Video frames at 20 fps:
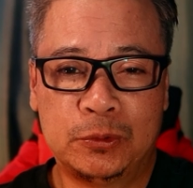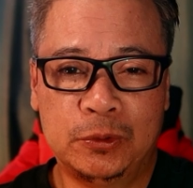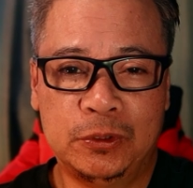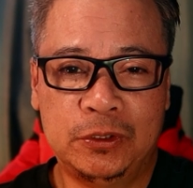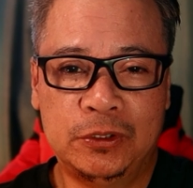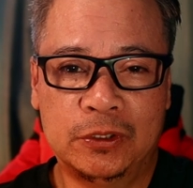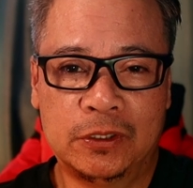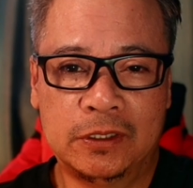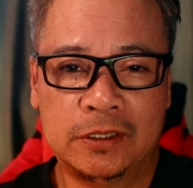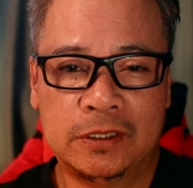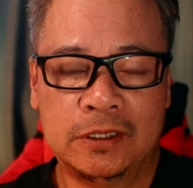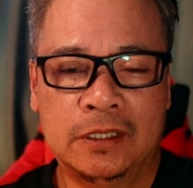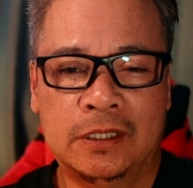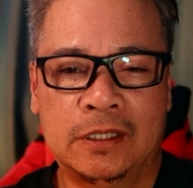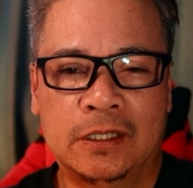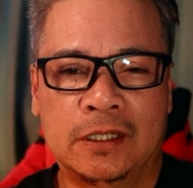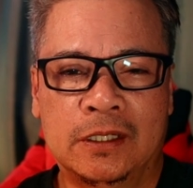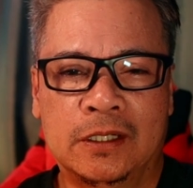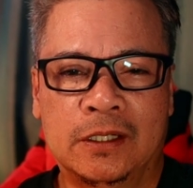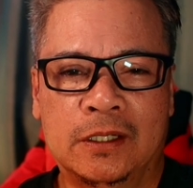Studio.
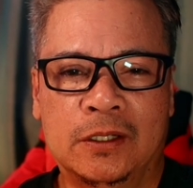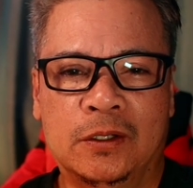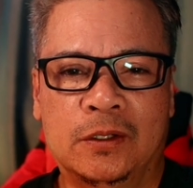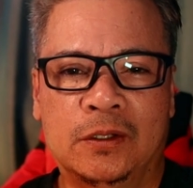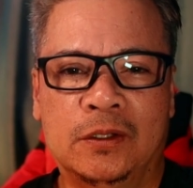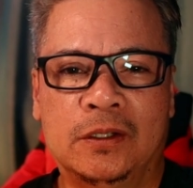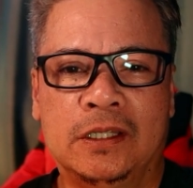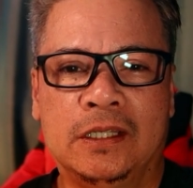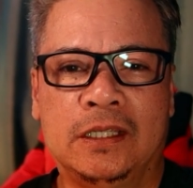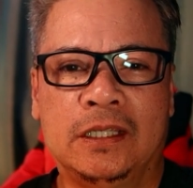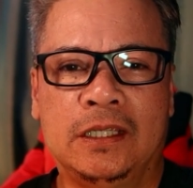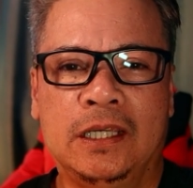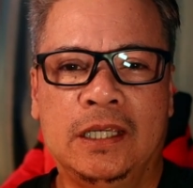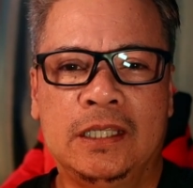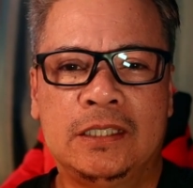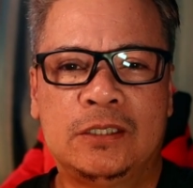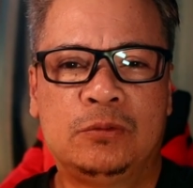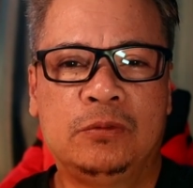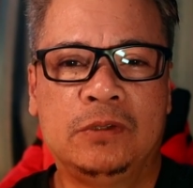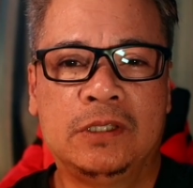
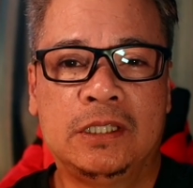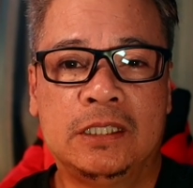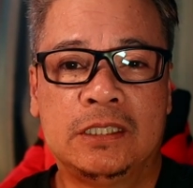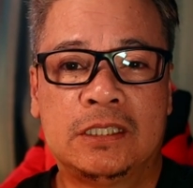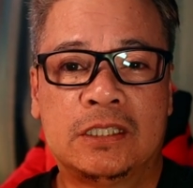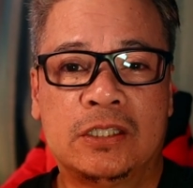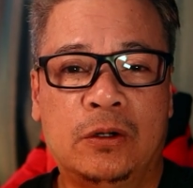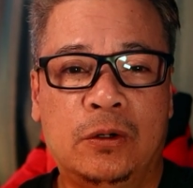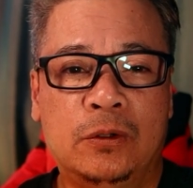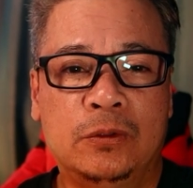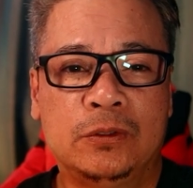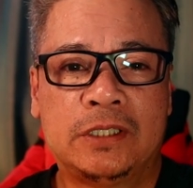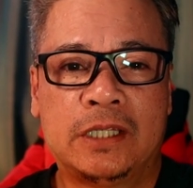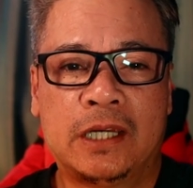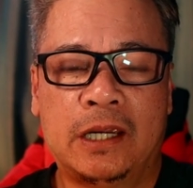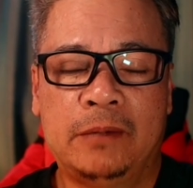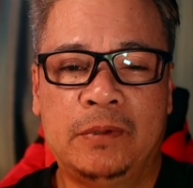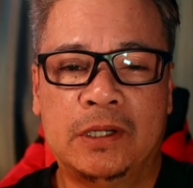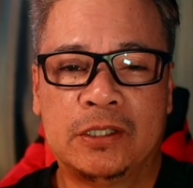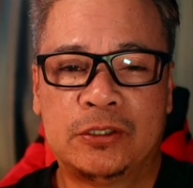It's with its own
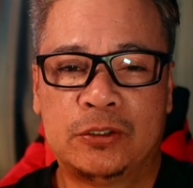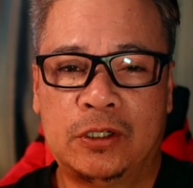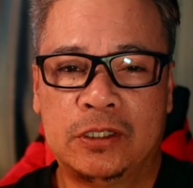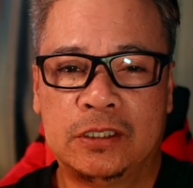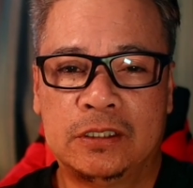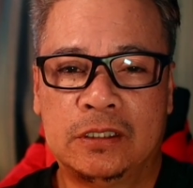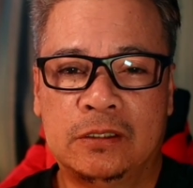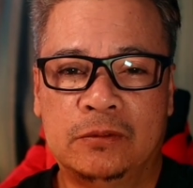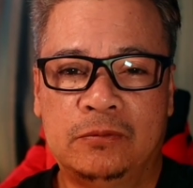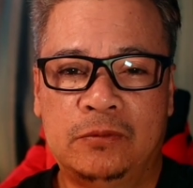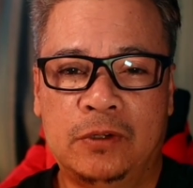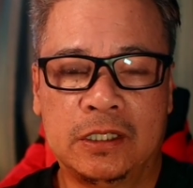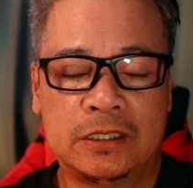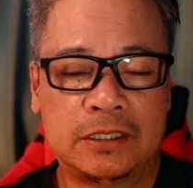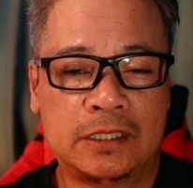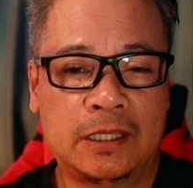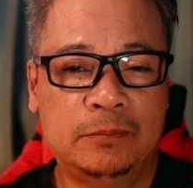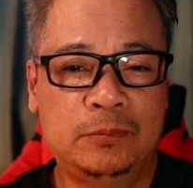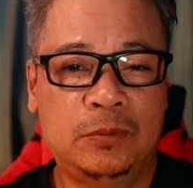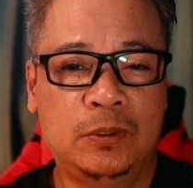camera source. For
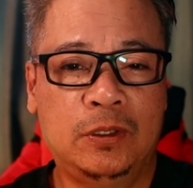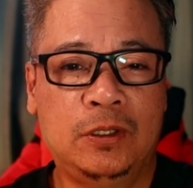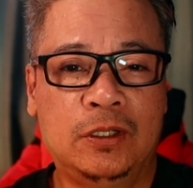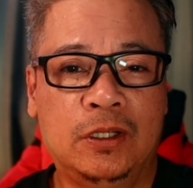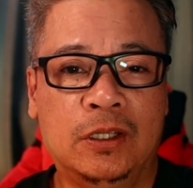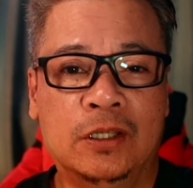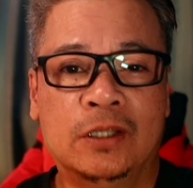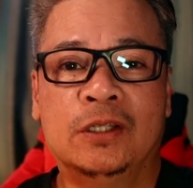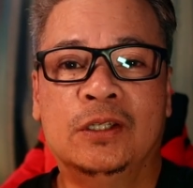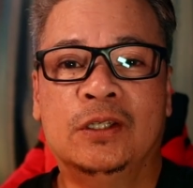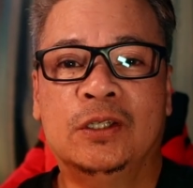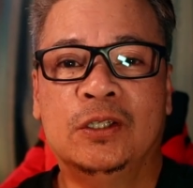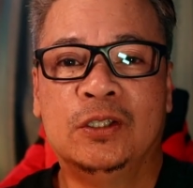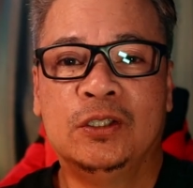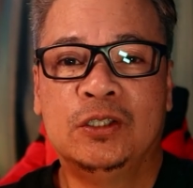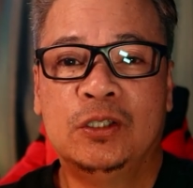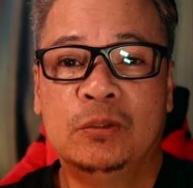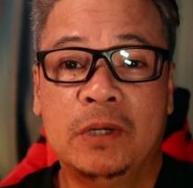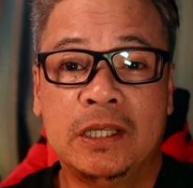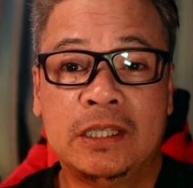example,
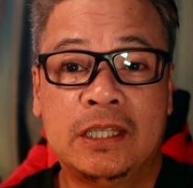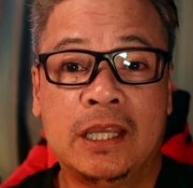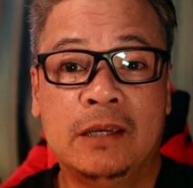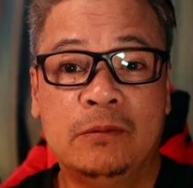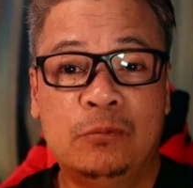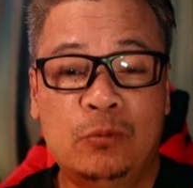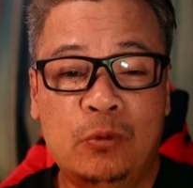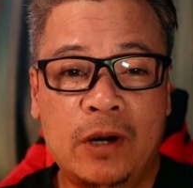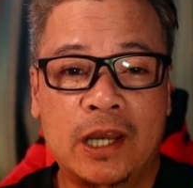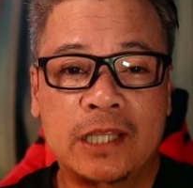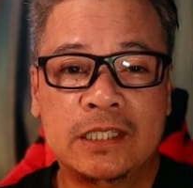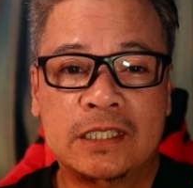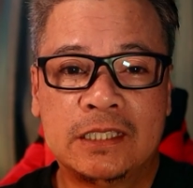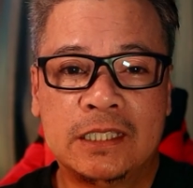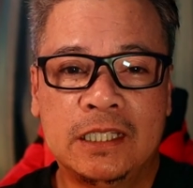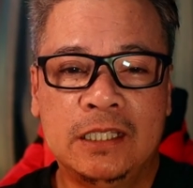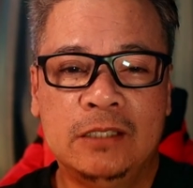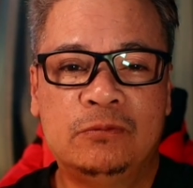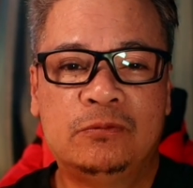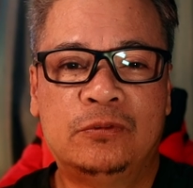you might have one
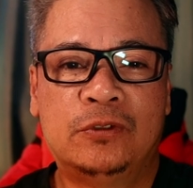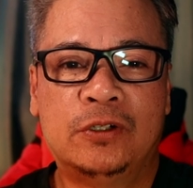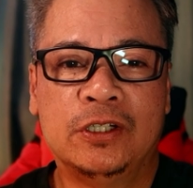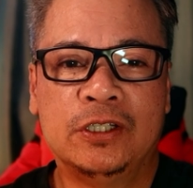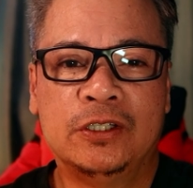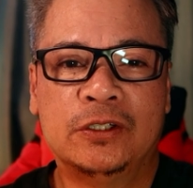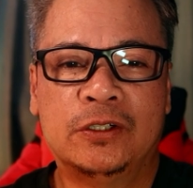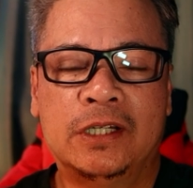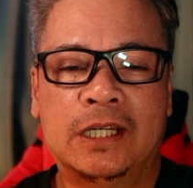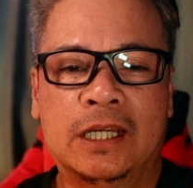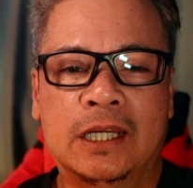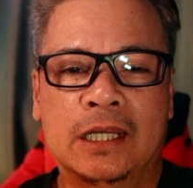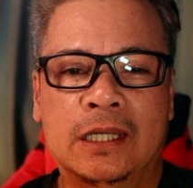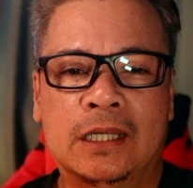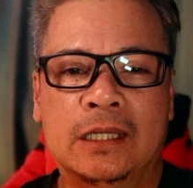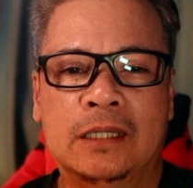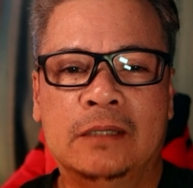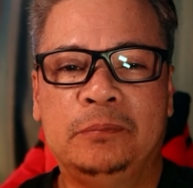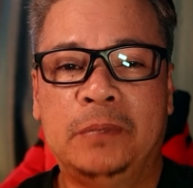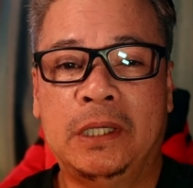scene for your uh,
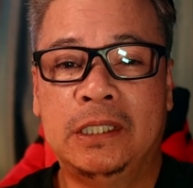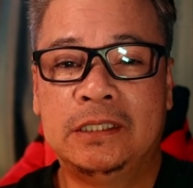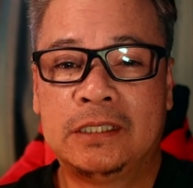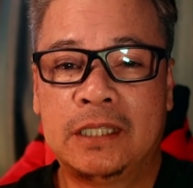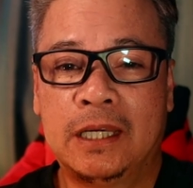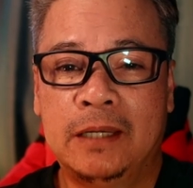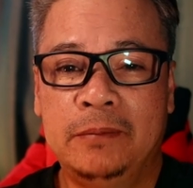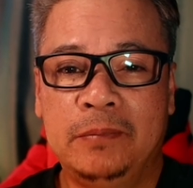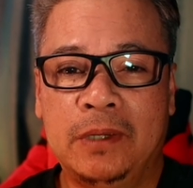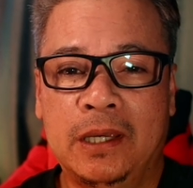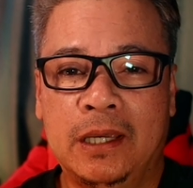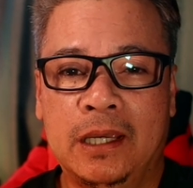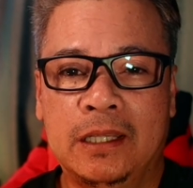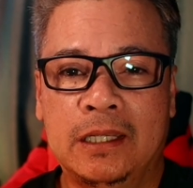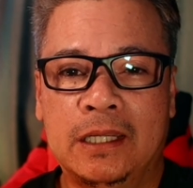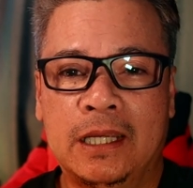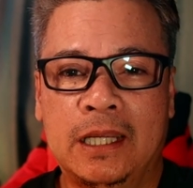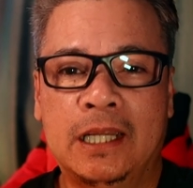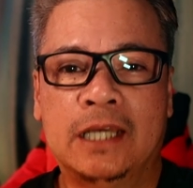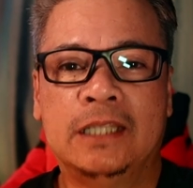cam
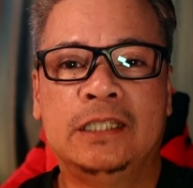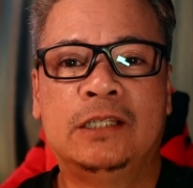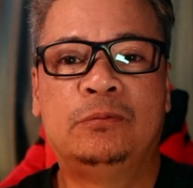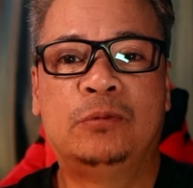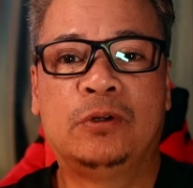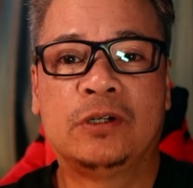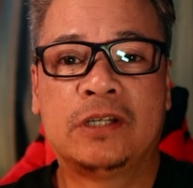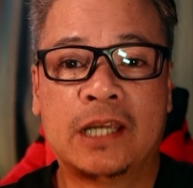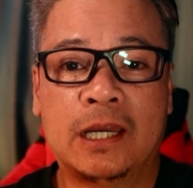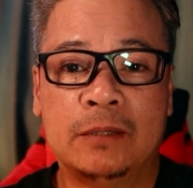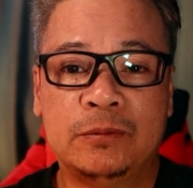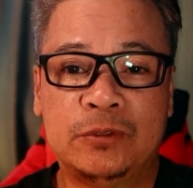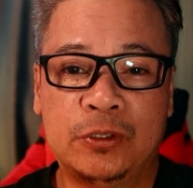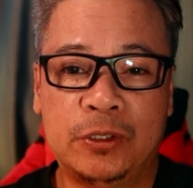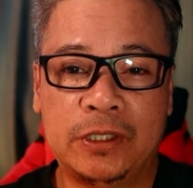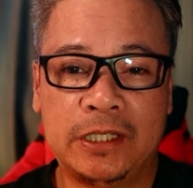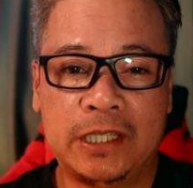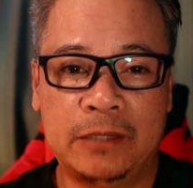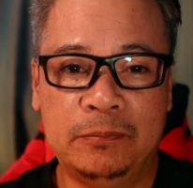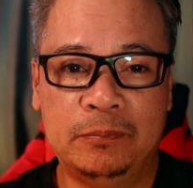and another for
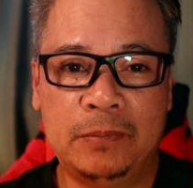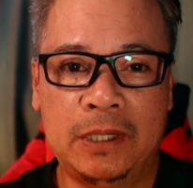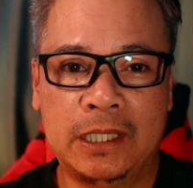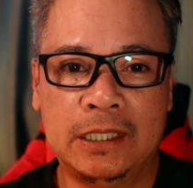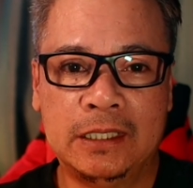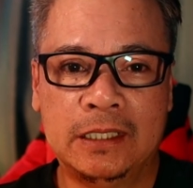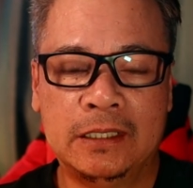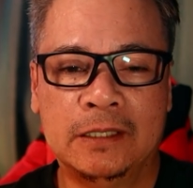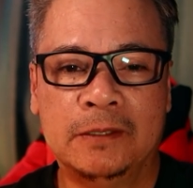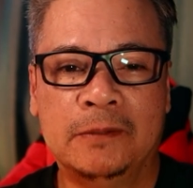capturing gameplay.